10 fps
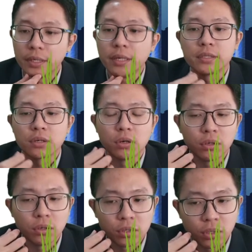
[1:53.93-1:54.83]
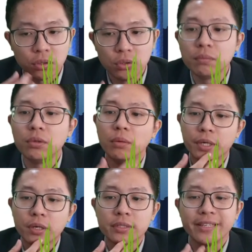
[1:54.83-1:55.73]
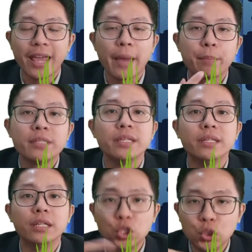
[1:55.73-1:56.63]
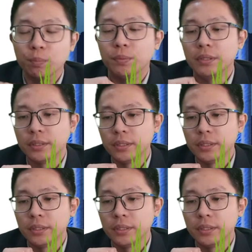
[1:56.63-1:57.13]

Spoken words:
Yeah, it's called loop law because it happens in a loop.